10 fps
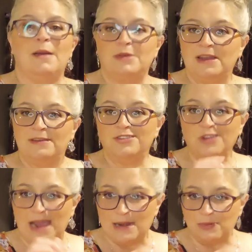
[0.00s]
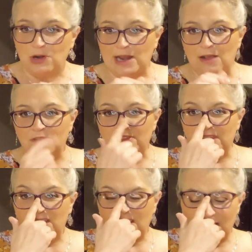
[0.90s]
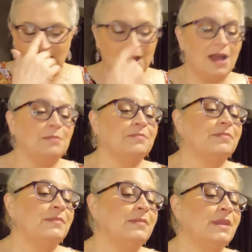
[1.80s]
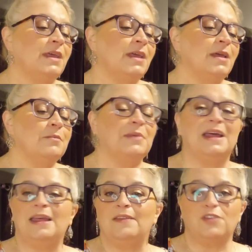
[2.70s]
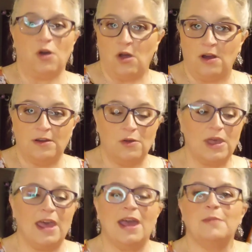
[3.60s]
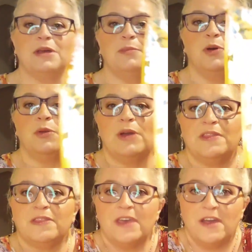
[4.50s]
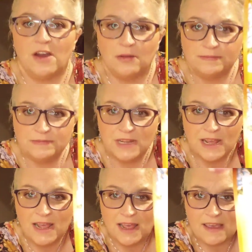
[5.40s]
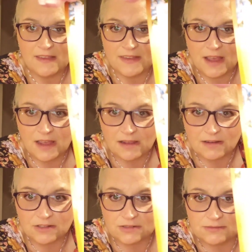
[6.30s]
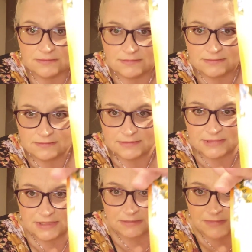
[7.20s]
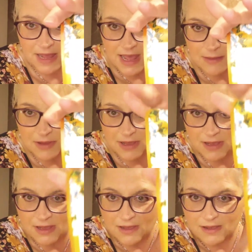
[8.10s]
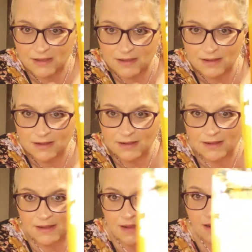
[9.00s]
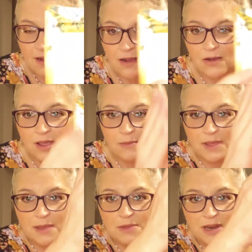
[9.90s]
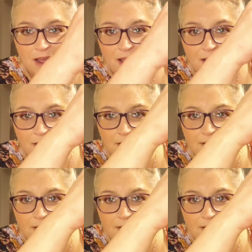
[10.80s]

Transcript: I'm going to try to pronounce it, um, but it's hard, okay? I'm going to put it right there in case I maybe Okay, maybe not.